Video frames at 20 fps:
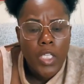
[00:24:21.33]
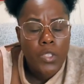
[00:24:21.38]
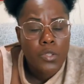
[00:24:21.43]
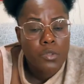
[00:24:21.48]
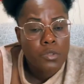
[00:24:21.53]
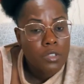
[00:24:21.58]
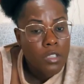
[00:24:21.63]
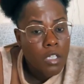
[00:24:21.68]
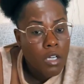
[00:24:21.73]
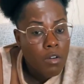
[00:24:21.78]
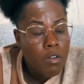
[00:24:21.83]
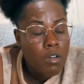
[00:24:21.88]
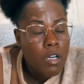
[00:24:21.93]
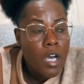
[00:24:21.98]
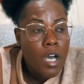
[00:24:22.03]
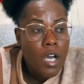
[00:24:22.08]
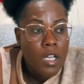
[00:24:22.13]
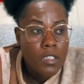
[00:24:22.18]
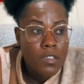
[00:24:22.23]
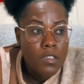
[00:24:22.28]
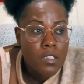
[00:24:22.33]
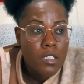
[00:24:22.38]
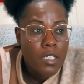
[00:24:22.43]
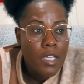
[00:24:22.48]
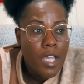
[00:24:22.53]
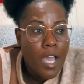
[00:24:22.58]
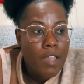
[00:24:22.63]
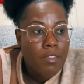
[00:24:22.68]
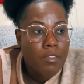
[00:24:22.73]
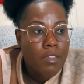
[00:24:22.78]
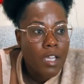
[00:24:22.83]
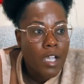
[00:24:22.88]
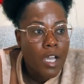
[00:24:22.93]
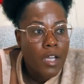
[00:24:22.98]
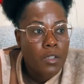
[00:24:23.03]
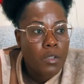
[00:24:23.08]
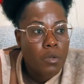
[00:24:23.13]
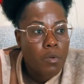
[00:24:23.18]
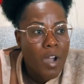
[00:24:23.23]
And you know, honestly, I think I